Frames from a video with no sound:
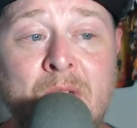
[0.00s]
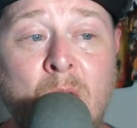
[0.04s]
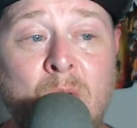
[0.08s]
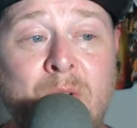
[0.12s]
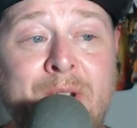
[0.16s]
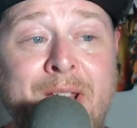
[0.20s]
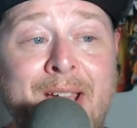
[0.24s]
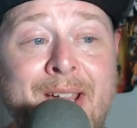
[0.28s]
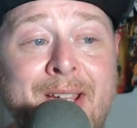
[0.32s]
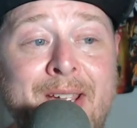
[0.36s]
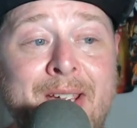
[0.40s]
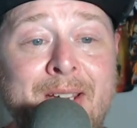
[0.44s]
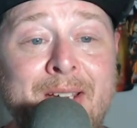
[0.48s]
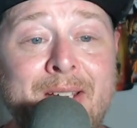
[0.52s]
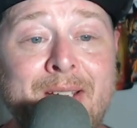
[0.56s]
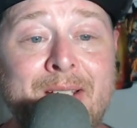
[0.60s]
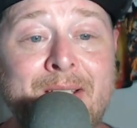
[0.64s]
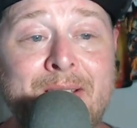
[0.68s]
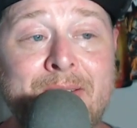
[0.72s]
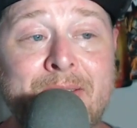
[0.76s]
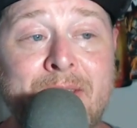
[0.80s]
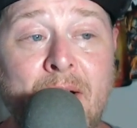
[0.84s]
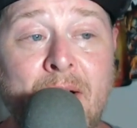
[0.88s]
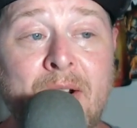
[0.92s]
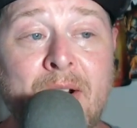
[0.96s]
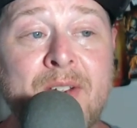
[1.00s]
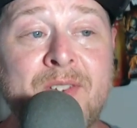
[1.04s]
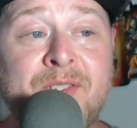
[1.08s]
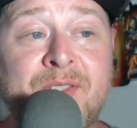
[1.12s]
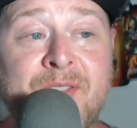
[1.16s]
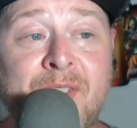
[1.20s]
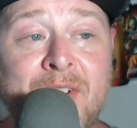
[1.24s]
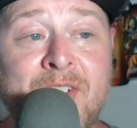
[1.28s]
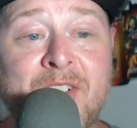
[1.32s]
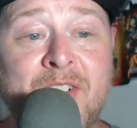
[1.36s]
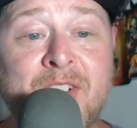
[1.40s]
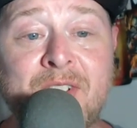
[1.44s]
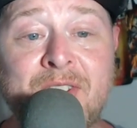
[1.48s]
Okay? There is
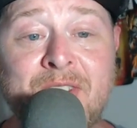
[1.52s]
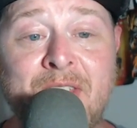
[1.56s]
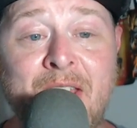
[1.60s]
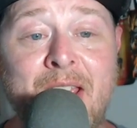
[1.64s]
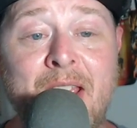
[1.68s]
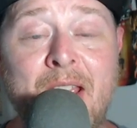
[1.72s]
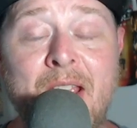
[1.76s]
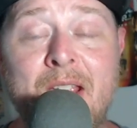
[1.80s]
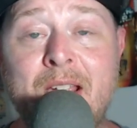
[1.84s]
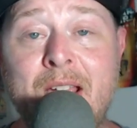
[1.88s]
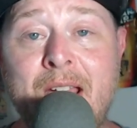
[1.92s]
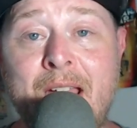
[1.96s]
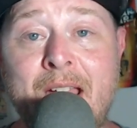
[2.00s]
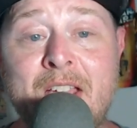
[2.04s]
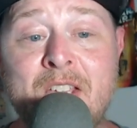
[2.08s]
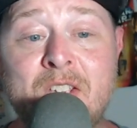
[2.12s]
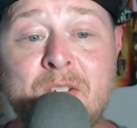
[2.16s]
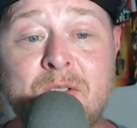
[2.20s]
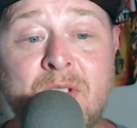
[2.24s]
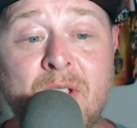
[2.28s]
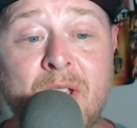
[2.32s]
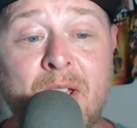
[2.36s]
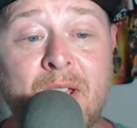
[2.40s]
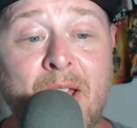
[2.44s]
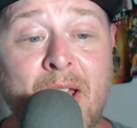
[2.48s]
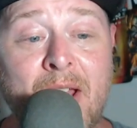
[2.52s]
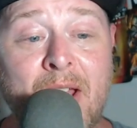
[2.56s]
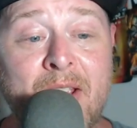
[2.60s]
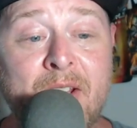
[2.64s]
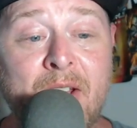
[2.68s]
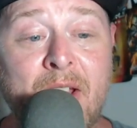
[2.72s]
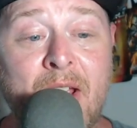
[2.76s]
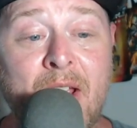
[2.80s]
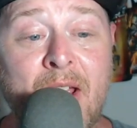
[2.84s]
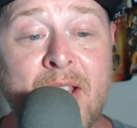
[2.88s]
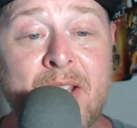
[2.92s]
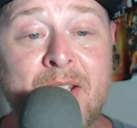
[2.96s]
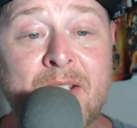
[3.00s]
such a thing as
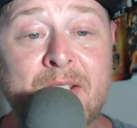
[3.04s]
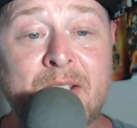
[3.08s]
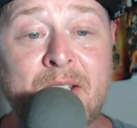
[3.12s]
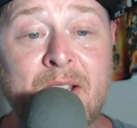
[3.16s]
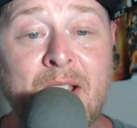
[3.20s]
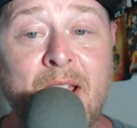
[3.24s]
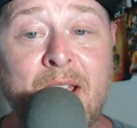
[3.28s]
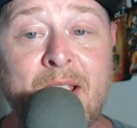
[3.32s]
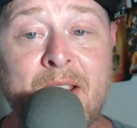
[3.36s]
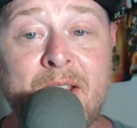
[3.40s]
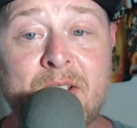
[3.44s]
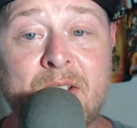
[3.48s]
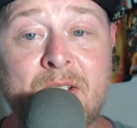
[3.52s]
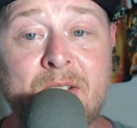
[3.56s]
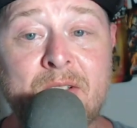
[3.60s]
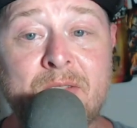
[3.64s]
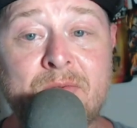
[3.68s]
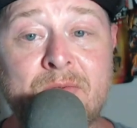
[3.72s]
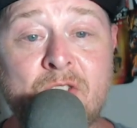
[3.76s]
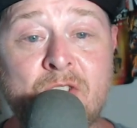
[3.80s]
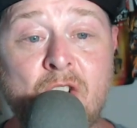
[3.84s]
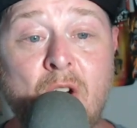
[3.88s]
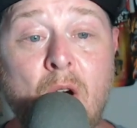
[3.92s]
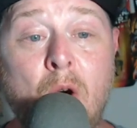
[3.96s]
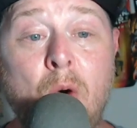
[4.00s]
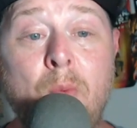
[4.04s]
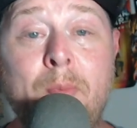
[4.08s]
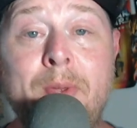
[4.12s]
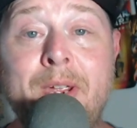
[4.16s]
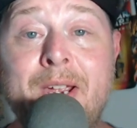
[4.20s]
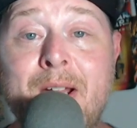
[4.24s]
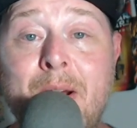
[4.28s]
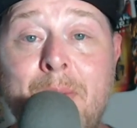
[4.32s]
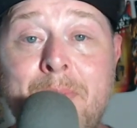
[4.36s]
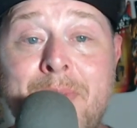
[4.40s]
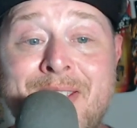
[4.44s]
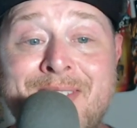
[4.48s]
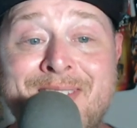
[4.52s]
a show
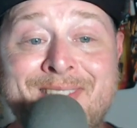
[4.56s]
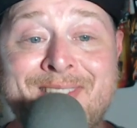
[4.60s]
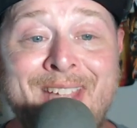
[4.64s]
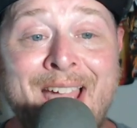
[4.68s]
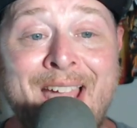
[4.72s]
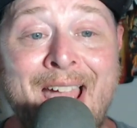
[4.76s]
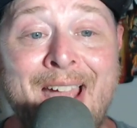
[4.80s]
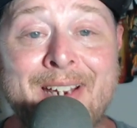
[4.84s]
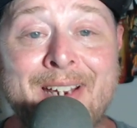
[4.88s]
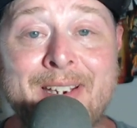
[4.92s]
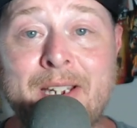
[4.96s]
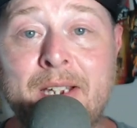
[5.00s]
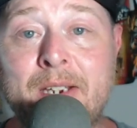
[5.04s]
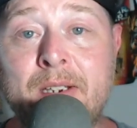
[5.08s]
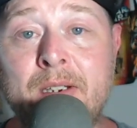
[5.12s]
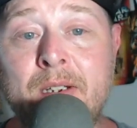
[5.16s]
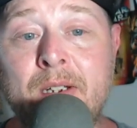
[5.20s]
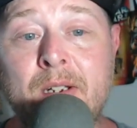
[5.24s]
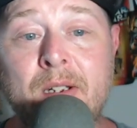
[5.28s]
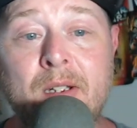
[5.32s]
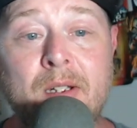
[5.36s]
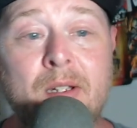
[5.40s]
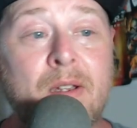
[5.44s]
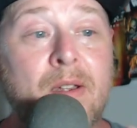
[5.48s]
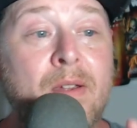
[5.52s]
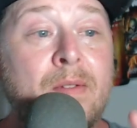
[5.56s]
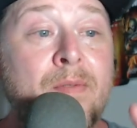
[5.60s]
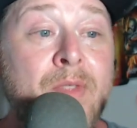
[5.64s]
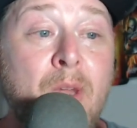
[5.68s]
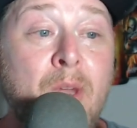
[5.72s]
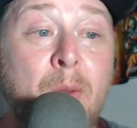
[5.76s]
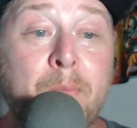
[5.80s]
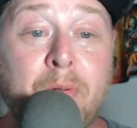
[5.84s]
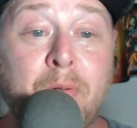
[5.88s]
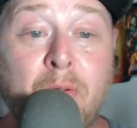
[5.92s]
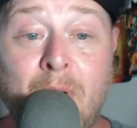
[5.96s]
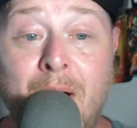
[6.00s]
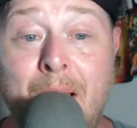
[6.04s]
becoming stagnant.
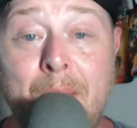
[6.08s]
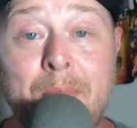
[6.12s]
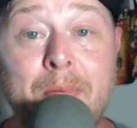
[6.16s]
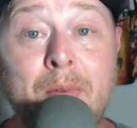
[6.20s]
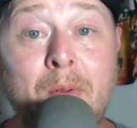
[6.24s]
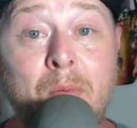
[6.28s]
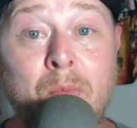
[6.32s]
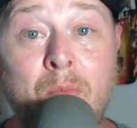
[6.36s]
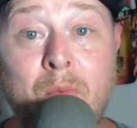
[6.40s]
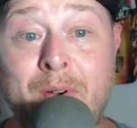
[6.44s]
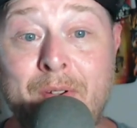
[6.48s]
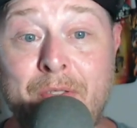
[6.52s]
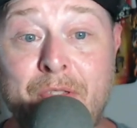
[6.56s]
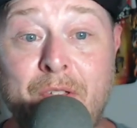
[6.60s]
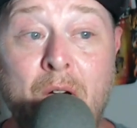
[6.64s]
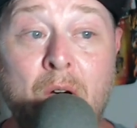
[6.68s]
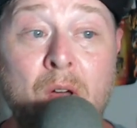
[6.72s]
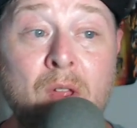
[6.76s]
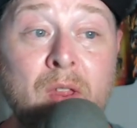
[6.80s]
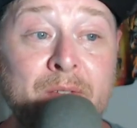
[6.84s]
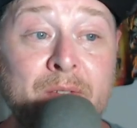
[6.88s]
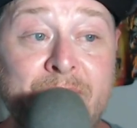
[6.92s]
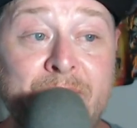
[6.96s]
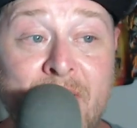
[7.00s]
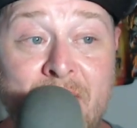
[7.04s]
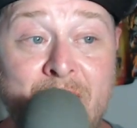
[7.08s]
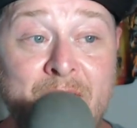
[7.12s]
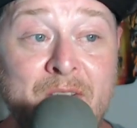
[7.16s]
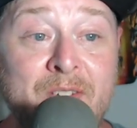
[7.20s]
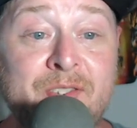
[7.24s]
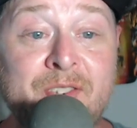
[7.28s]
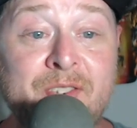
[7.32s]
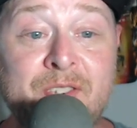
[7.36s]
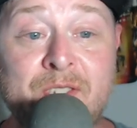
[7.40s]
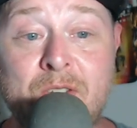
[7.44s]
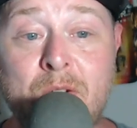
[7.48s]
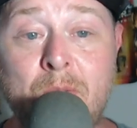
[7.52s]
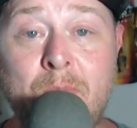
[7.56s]
The problem with all of
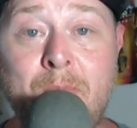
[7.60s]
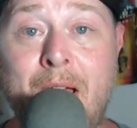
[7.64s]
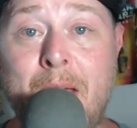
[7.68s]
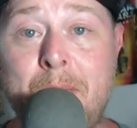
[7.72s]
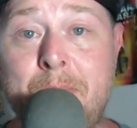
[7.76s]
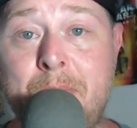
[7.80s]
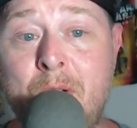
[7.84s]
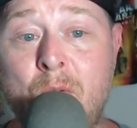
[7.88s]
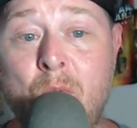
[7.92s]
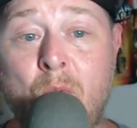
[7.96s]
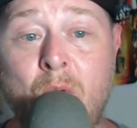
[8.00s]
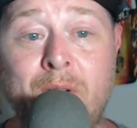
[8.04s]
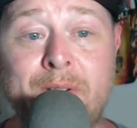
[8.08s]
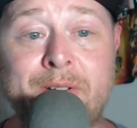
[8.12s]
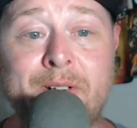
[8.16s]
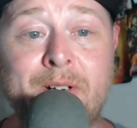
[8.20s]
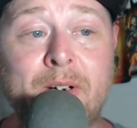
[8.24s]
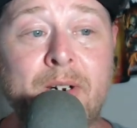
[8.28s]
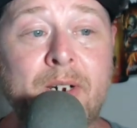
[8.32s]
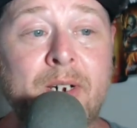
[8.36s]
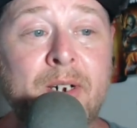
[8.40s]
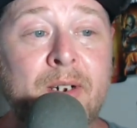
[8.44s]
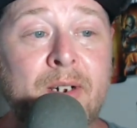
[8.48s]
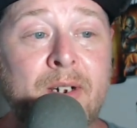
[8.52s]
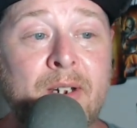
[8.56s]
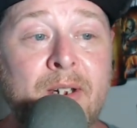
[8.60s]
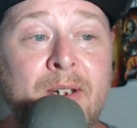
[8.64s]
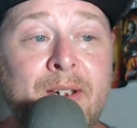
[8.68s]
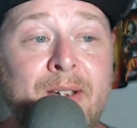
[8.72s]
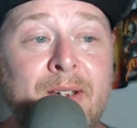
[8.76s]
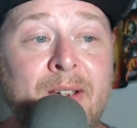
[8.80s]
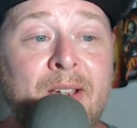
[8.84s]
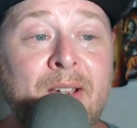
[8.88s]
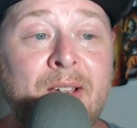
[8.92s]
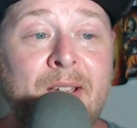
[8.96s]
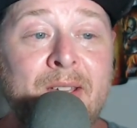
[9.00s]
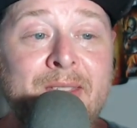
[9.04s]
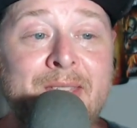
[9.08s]
this, you may be wondering,
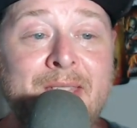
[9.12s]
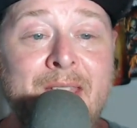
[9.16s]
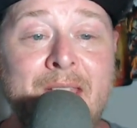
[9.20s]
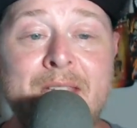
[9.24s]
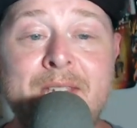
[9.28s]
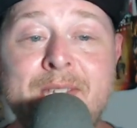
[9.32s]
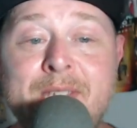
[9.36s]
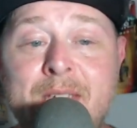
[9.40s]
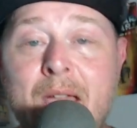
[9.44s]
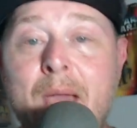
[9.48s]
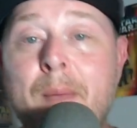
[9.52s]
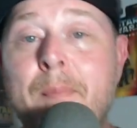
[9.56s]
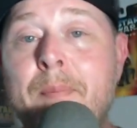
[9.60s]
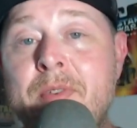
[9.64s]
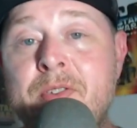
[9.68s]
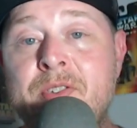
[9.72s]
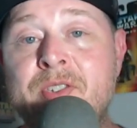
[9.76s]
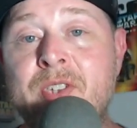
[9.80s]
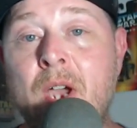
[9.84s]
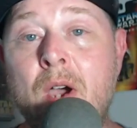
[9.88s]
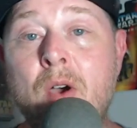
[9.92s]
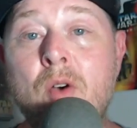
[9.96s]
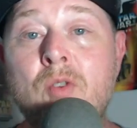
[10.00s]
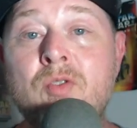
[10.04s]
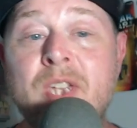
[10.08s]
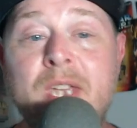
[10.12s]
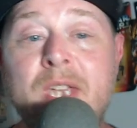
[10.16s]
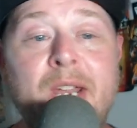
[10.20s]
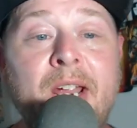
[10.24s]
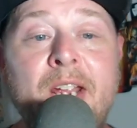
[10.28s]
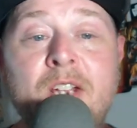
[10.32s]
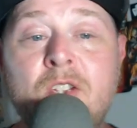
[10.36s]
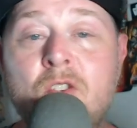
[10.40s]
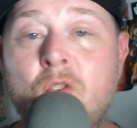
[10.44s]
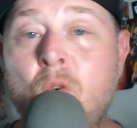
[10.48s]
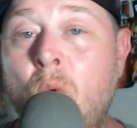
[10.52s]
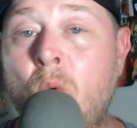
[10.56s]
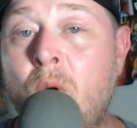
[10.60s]
these episodes in
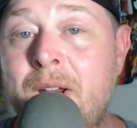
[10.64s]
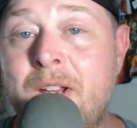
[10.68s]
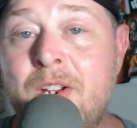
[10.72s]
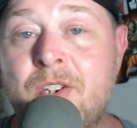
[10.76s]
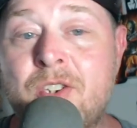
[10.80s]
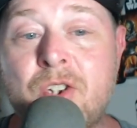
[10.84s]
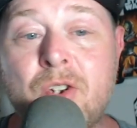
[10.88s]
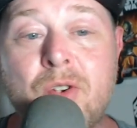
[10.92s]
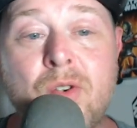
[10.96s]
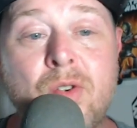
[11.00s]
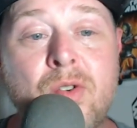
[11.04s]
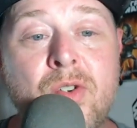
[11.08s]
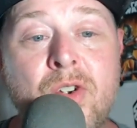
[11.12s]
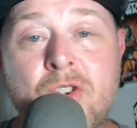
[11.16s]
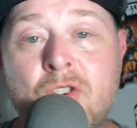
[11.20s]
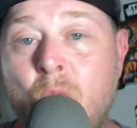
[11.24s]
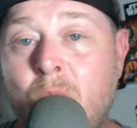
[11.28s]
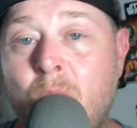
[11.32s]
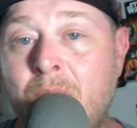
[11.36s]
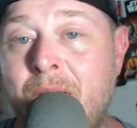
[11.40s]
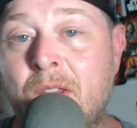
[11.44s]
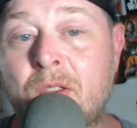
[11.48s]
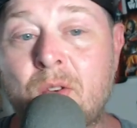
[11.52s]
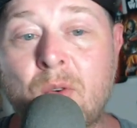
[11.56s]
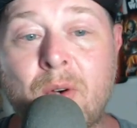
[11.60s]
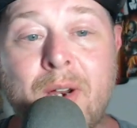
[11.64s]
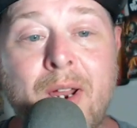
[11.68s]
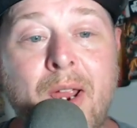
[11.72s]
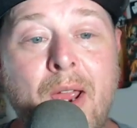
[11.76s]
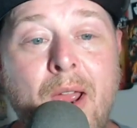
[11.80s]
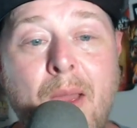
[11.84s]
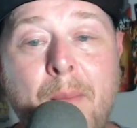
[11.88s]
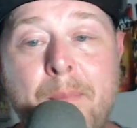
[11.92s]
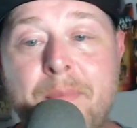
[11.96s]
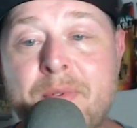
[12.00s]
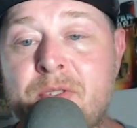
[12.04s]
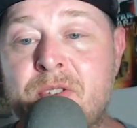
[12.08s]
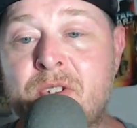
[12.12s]
a 22 to 23
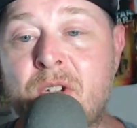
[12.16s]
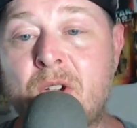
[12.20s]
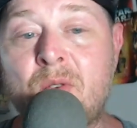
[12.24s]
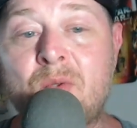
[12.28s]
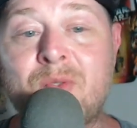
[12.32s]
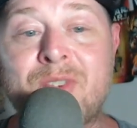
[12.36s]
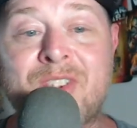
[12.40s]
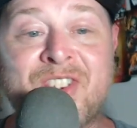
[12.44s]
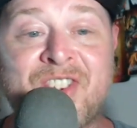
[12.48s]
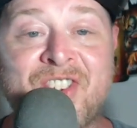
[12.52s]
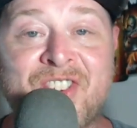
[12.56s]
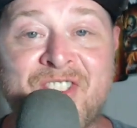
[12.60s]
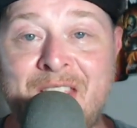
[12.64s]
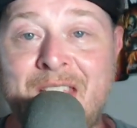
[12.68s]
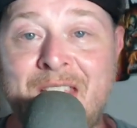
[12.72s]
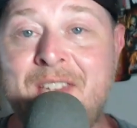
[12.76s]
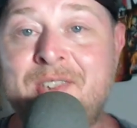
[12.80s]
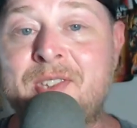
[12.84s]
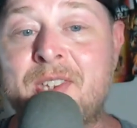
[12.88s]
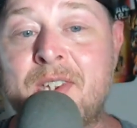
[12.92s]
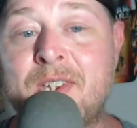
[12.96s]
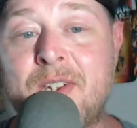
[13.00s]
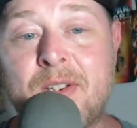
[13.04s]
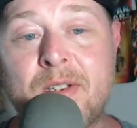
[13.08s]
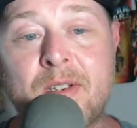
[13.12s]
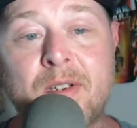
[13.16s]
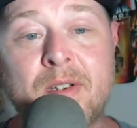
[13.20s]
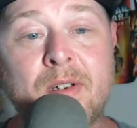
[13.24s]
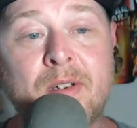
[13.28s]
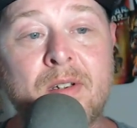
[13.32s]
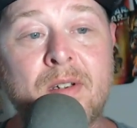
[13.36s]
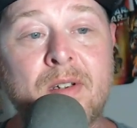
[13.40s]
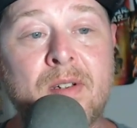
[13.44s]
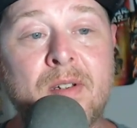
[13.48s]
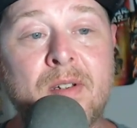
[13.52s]
episode season,